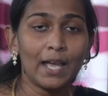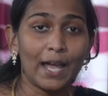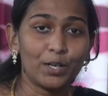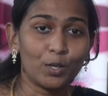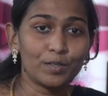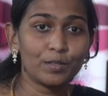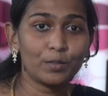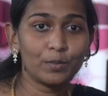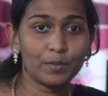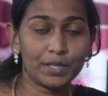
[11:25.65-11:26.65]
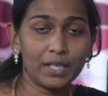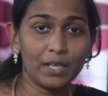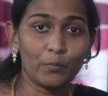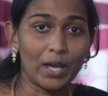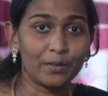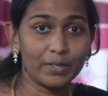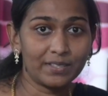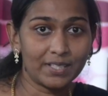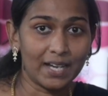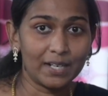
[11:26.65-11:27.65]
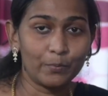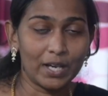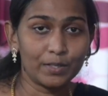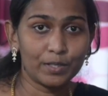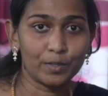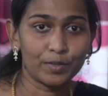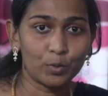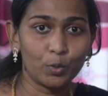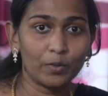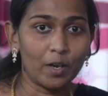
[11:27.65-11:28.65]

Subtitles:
and also seeing where we stand, where is our score,